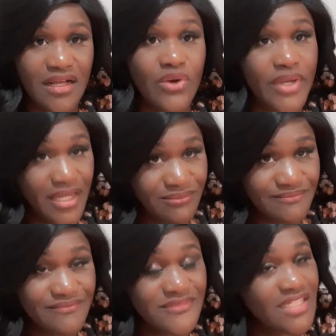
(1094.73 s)
Okay?
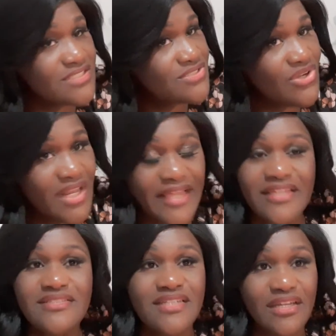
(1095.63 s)
That's all I
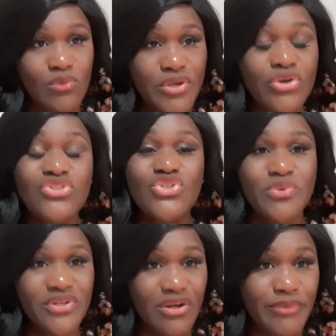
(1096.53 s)
can say. We are
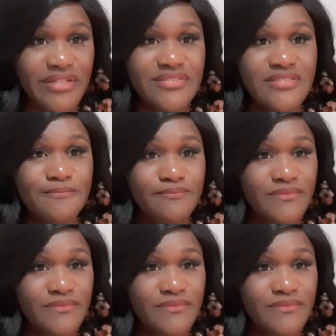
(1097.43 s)
doing our best.